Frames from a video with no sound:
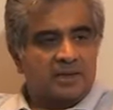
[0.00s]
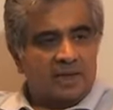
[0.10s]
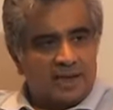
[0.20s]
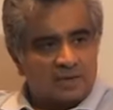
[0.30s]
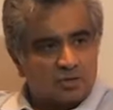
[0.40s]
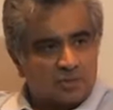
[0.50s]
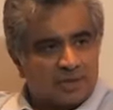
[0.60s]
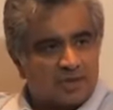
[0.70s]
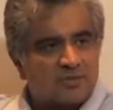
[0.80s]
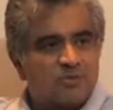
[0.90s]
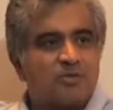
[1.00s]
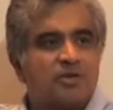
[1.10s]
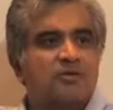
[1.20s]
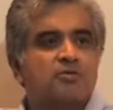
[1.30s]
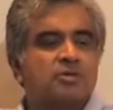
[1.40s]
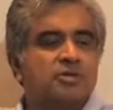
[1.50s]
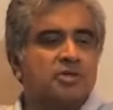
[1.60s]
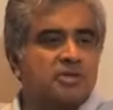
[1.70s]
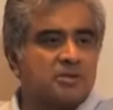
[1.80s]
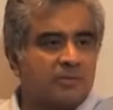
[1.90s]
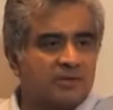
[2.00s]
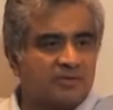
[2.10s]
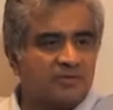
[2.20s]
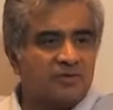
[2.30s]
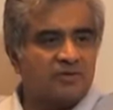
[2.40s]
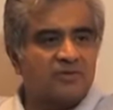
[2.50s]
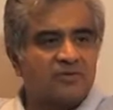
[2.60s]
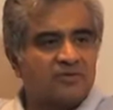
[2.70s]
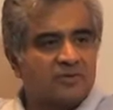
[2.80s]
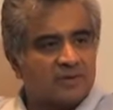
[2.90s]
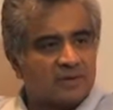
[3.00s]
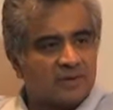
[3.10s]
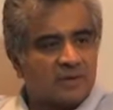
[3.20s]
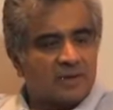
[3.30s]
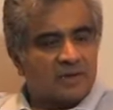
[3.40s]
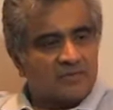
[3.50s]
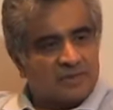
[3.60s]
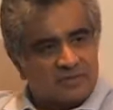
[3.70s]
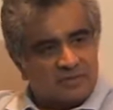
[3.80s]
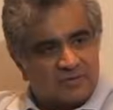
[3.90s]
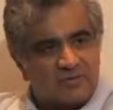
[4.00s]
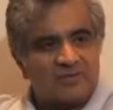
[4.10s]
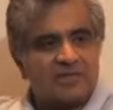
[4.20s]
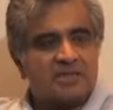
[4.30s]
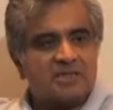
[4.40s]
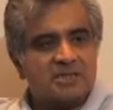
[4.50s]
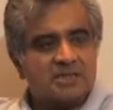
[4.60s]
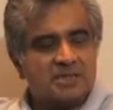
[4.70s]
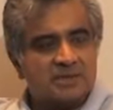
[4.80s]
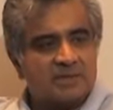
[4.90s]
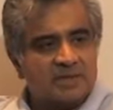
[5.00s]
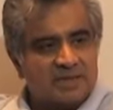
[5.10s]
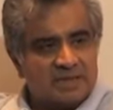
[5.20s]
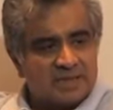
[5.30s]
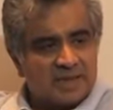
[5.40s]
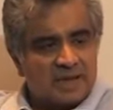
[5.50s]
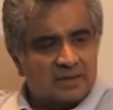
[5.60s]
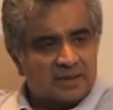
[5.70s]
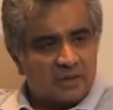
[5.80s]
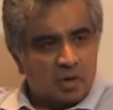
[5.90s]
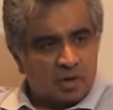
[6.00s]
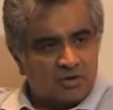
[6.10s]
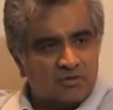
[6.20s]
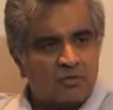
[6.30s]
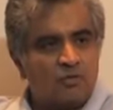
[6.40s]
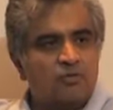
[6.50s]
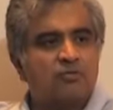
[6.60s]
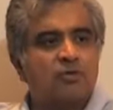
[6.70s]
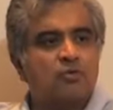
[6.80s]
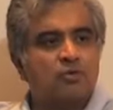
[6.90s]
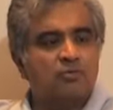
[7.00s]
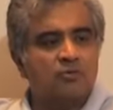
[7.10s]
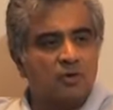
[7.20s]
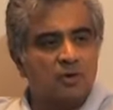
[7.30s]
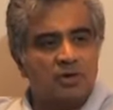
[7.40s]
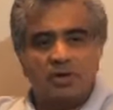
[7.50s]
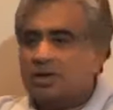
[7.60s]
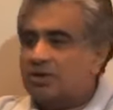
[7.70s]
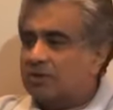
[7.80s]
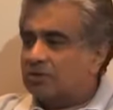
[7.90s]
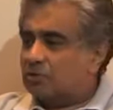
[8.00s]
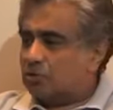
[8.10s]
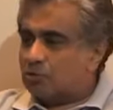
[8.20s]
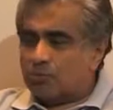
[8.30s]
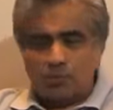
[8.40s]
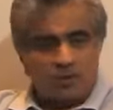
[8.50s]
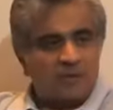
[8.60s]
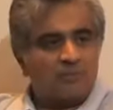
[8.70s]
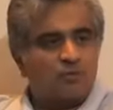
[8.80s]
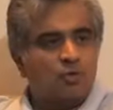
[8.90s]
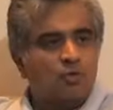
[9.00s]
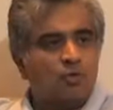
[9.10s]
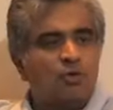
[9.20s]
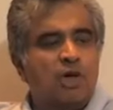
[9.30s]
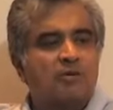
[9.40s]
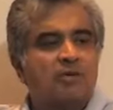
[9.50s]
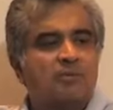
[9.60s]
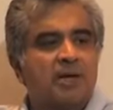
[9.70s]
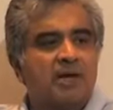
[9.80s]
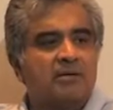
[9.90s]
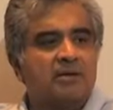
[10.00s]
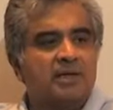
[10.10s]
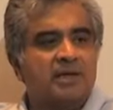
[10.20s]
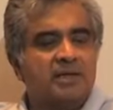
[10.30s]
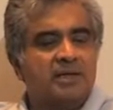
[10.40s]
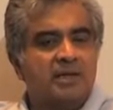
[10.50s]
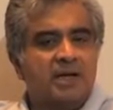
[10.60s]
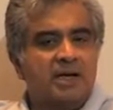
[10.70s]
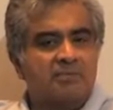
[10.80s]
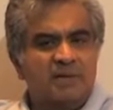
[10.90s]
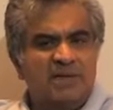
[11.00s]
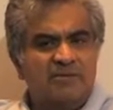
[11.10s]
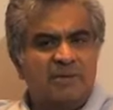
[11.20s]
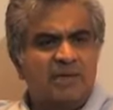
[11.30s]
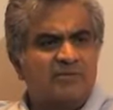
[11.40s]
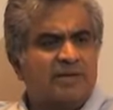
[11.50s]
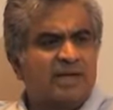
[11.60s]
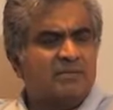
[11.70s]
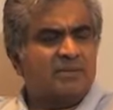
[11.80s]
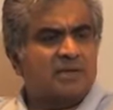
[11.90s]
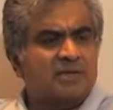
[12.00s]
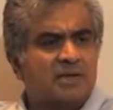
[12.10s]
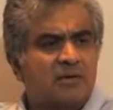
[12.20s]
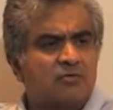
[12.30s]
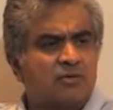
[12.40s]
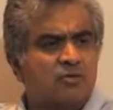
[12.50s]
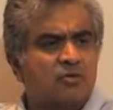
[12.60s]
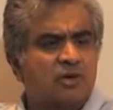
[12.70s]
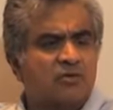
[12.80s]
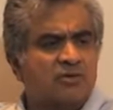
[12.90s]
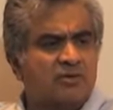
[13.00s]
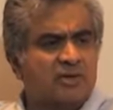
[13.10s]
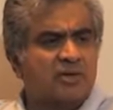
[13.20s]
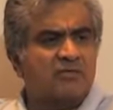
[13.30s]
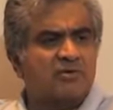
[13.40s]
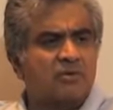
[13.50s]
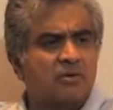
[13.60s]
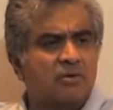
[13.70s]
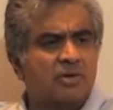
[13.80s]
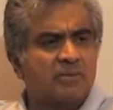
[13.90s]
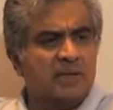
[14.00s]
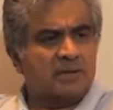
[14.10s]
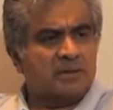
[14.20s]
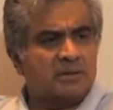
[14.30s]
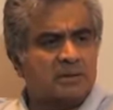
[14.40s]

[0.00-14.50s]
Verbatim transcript: there has to be a dispute resolution system between citizens, which is your civil justice system. And these are the cornerstones of the rule of law. So to put them so low down in priority, and believe me, every time there is a thousand, two thousand, three thousand crore demand,